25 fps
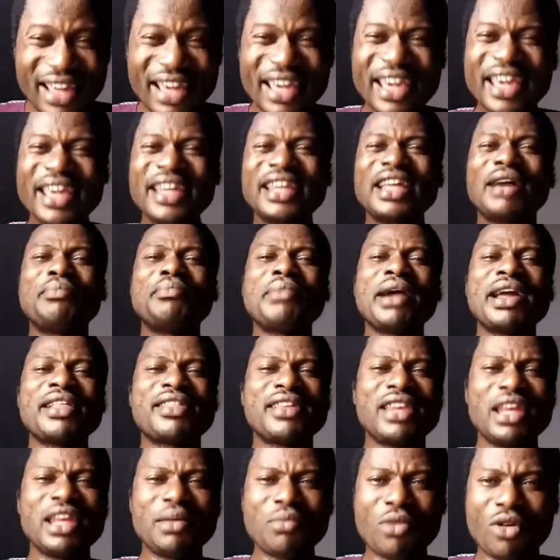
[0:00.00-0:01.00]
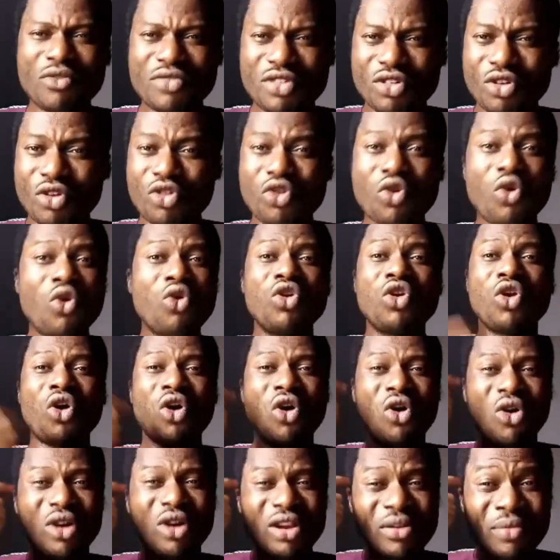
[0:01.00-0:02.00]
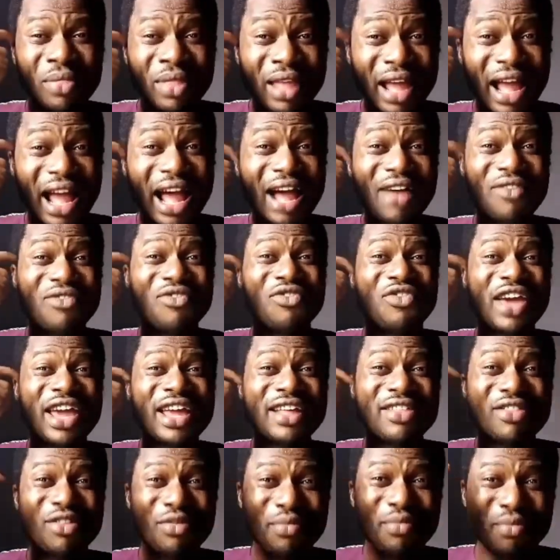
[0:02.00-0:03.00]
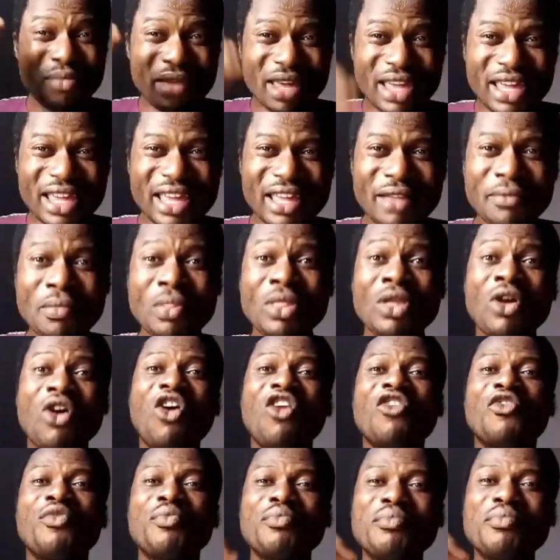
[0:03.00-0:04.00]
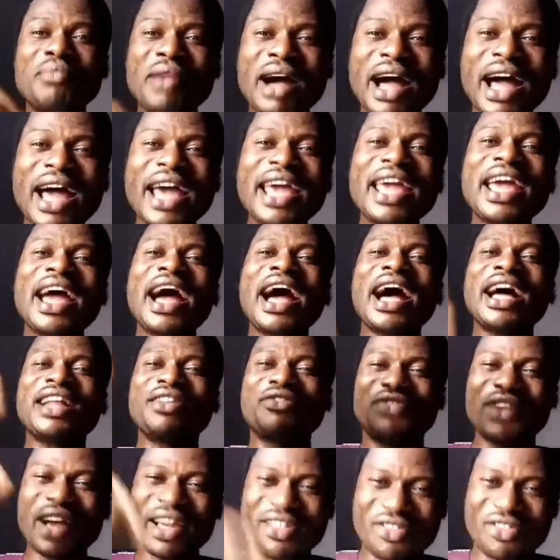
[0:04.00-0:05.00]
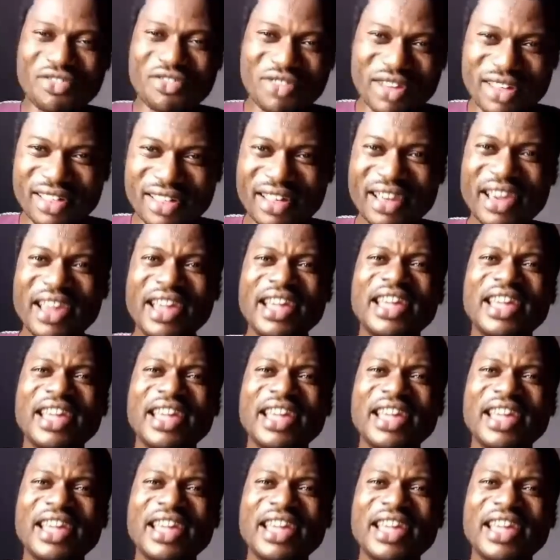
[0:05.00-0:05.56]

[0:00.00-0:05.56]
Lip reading: In the mighty name of Jesus. O Lord, avenge me of my adversaries.